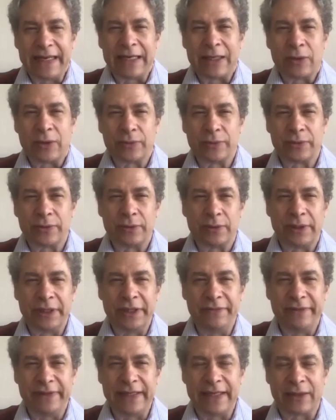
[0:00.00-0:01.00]
out so
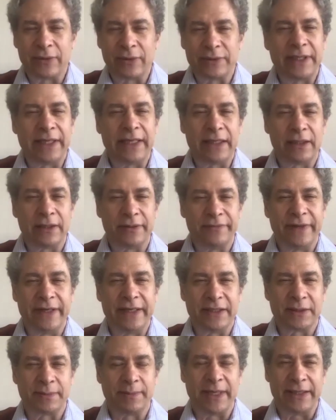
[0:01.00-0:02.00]
leaving out tail
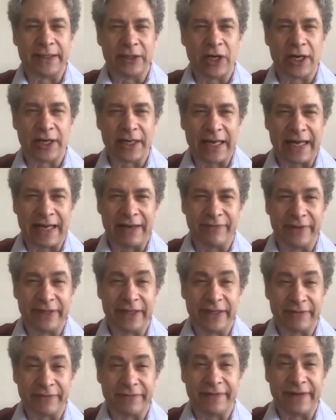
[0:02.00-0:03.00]
events by not
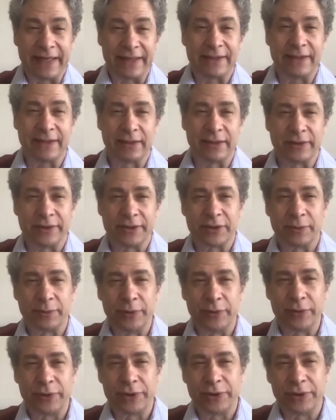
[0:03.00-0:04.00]
having a fat tail
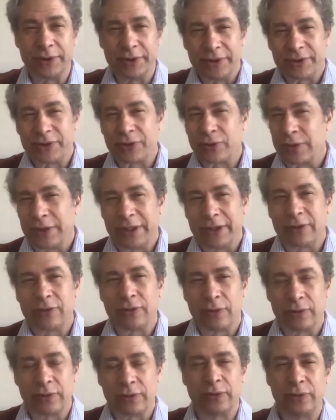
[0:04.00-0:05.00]
distribution is
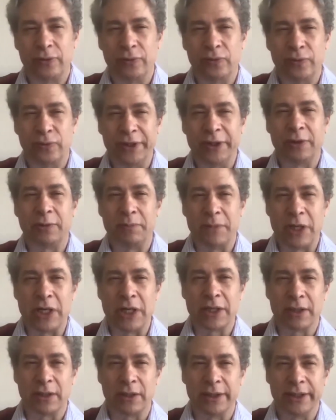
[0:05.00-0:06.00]
critical to real
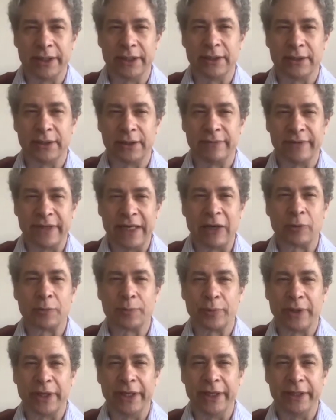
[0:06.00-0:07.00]
modeling of an
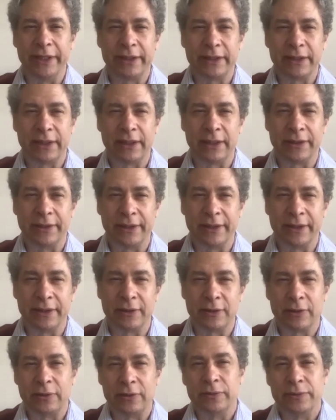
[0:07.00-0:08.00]
outbreak uh, that
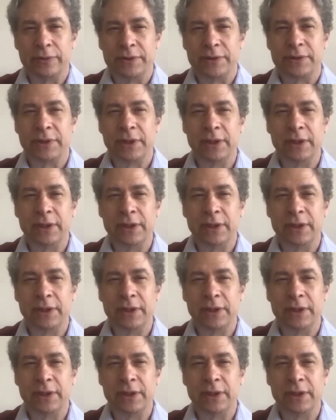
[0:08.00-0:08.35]
includes